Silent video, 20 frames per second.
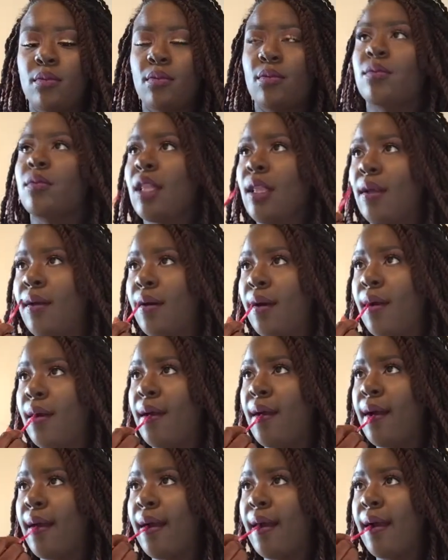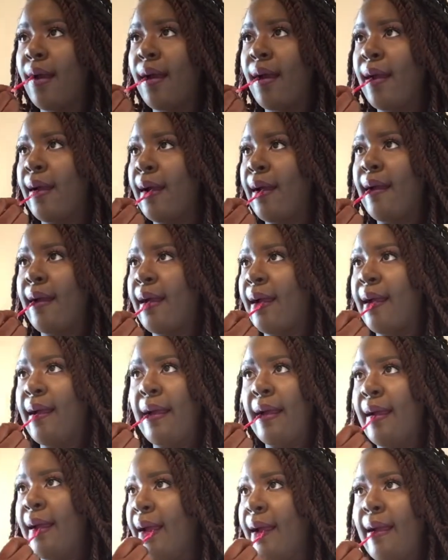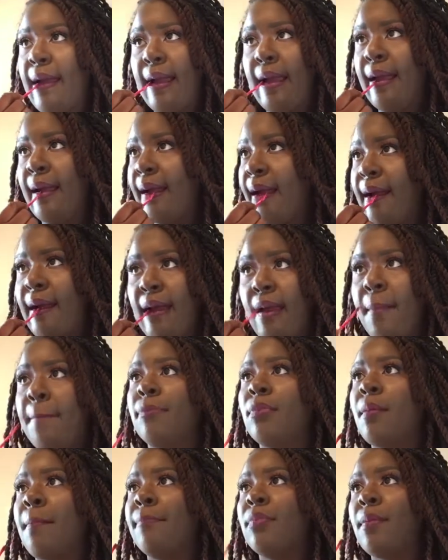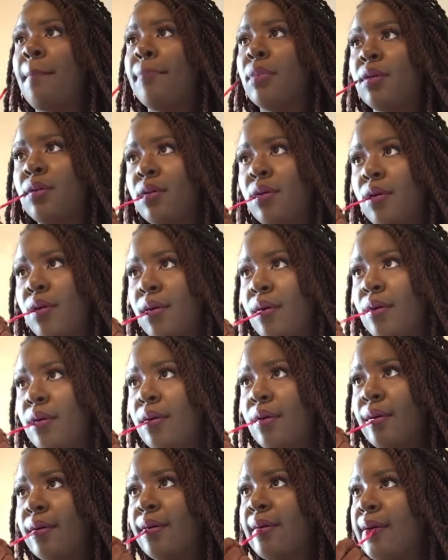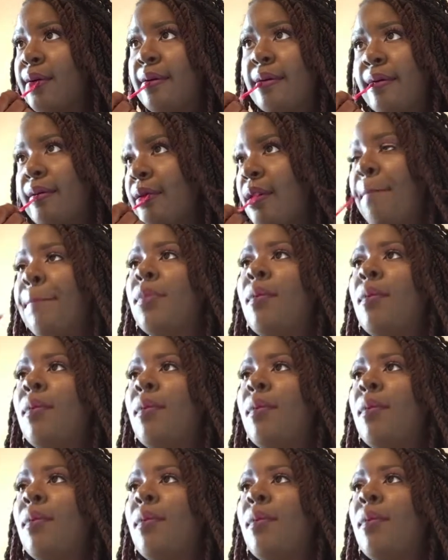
Now I'm taking the Baja 5 by Kat Von D, and I'm kind of making it more pink on the inside.